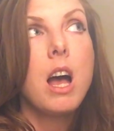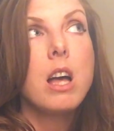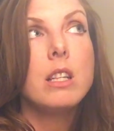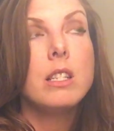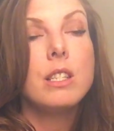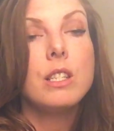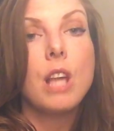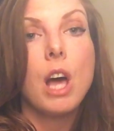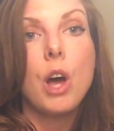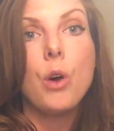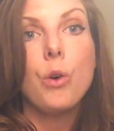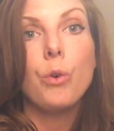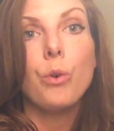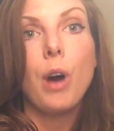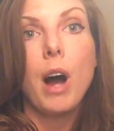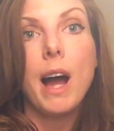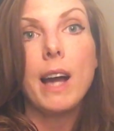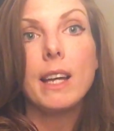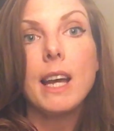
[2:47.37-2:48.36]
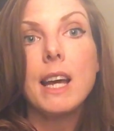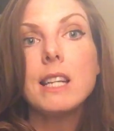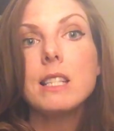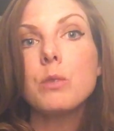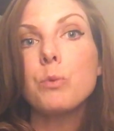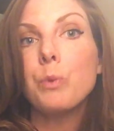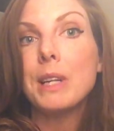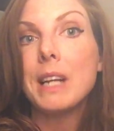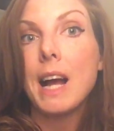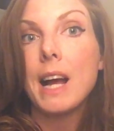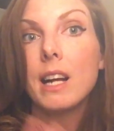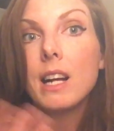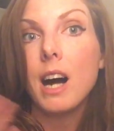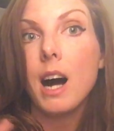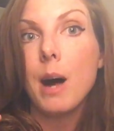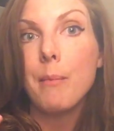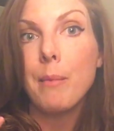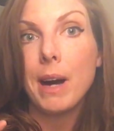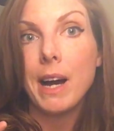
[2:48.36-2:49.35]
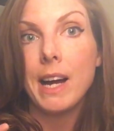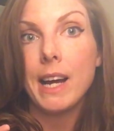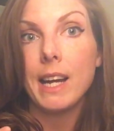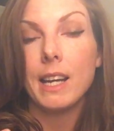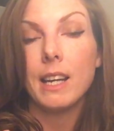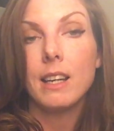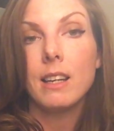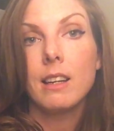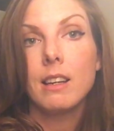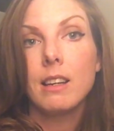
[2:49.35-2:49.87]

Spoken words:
So I guess when I got my